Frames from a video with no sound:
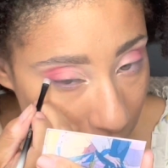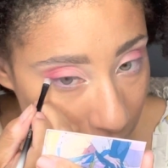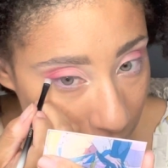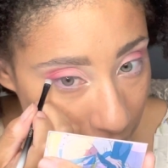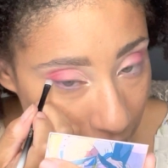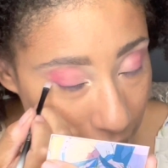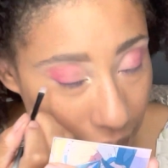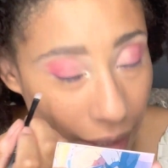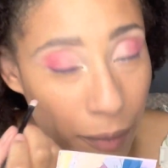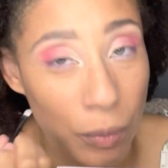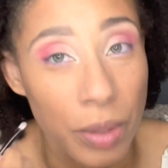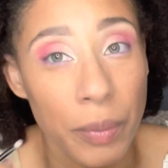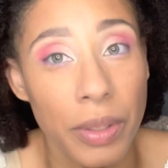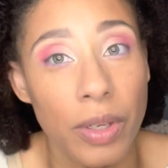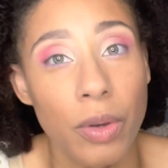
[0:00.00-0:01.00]
And like
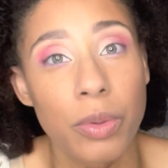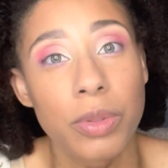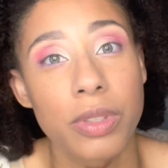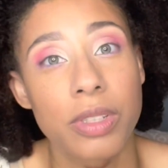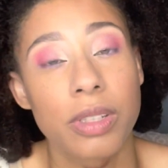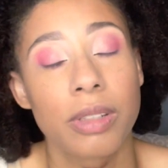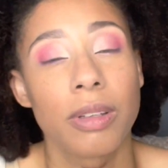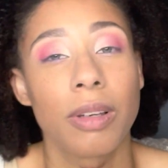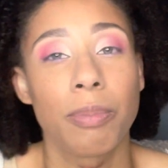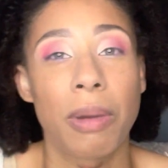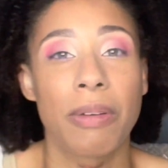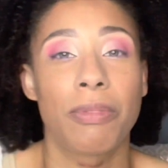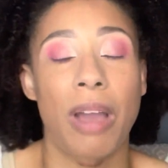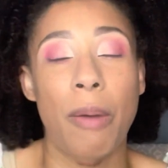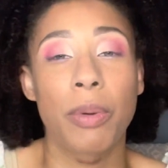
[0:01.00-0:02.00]
we would go to
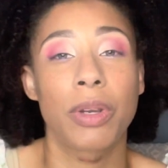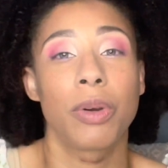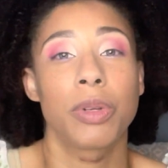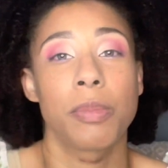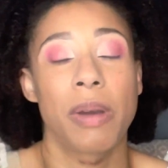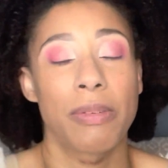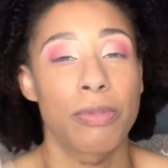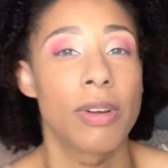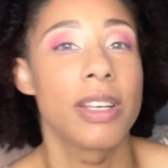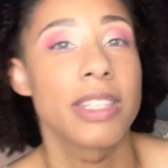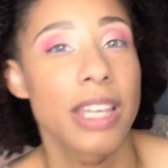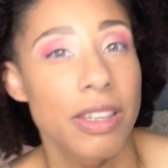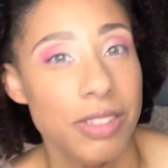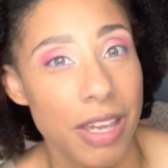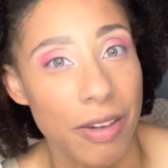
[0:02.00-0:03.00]
I would go to my friend's
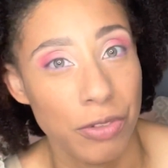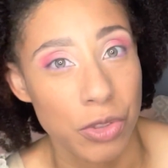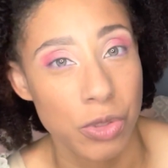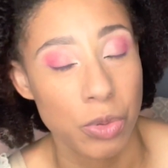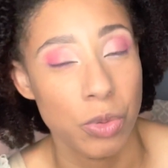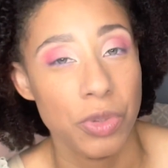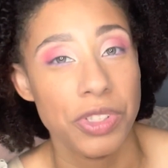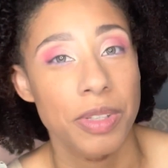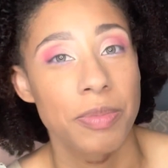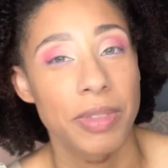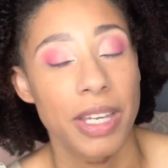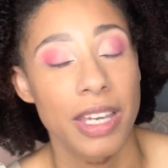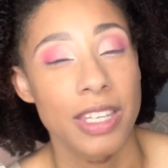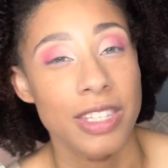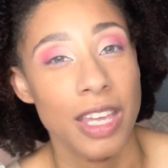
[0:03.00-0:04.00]
house after school some
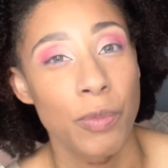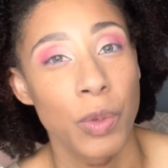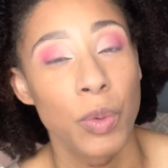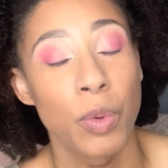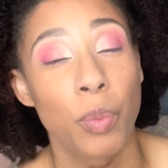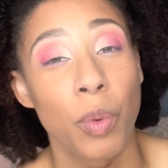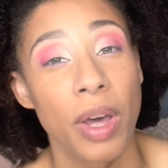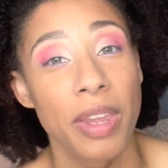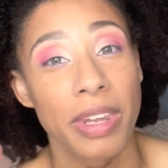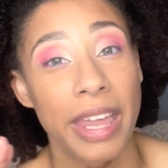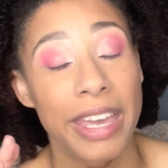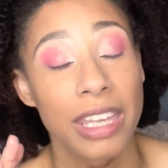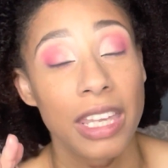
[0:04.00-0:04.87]
days, and we would want like